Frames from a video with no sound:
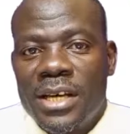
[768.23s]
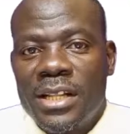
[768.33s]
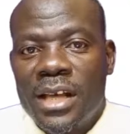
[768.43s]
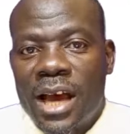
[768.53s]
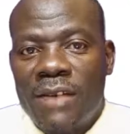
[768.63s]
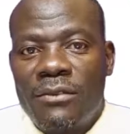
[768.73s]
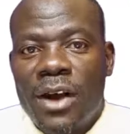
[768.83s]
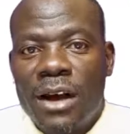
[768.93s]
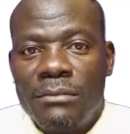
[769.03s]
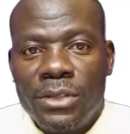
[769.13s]
they have
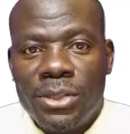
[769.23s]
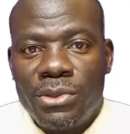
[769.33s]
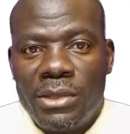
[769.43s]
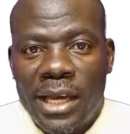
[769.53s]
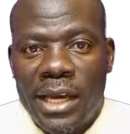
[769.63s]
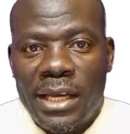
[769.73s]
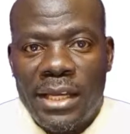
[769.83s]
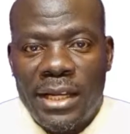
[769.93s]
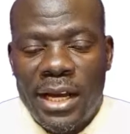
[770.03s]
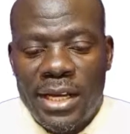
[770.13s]
come into their
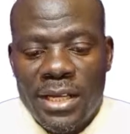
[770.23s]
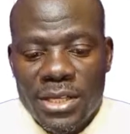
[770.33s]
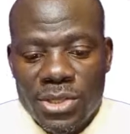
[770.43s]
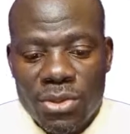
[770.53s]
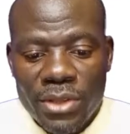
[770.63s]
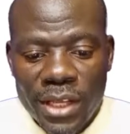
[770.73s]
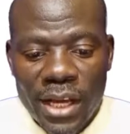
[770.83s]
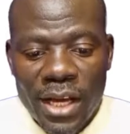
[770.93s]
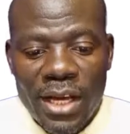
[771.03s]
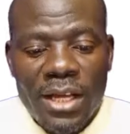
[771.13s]
area. So
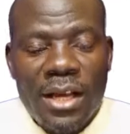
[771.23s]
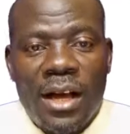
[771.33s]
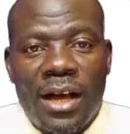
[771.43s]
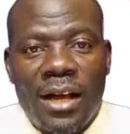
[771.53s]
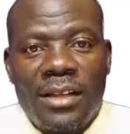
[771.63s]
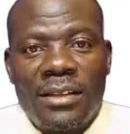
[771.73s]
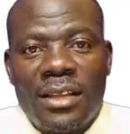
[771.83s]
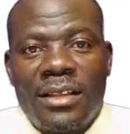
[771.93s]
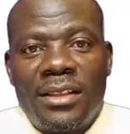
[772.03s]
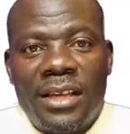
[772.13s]
there
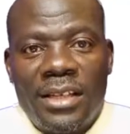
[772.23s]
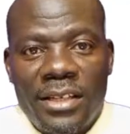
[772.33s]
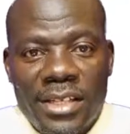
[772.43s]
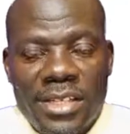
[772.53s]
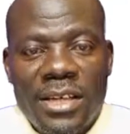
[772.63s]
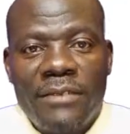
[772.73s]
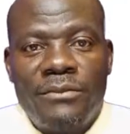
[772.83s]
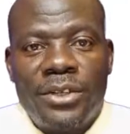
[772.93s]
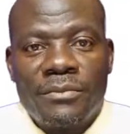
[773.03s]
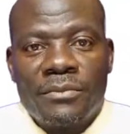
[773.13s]
they
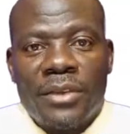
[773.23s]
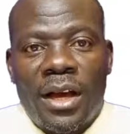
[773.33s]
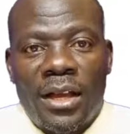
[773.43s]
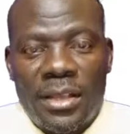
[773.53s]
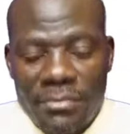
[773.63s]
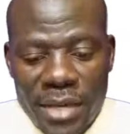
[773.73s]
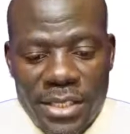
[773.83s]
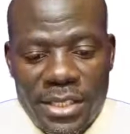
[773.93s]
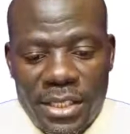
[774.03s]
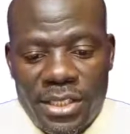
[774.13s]
received the
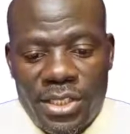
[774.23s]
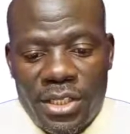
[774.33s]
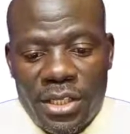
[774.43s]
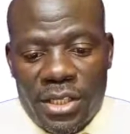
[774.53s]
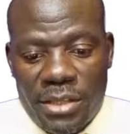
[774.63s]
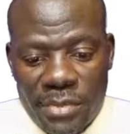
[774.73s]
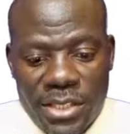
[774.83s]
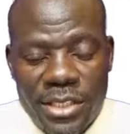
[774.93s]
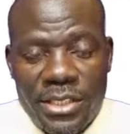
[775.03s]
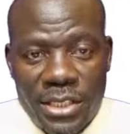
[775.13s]
message. The
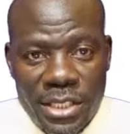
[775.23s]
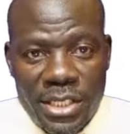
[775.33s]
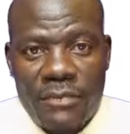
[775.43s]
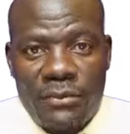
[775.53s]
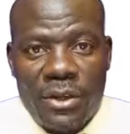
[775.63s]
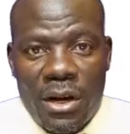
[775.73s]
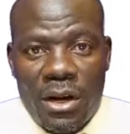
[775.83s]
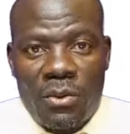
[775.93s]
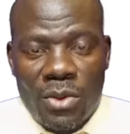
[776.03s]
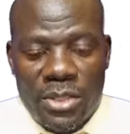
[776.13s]
message received
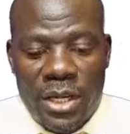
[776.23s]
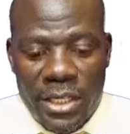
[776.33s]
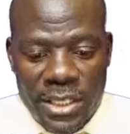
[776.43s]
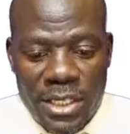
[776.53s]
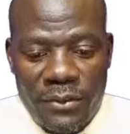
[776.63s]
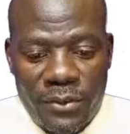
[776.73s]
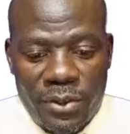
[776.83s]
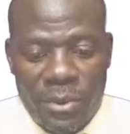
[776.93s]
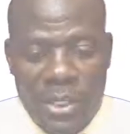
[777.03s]
was received to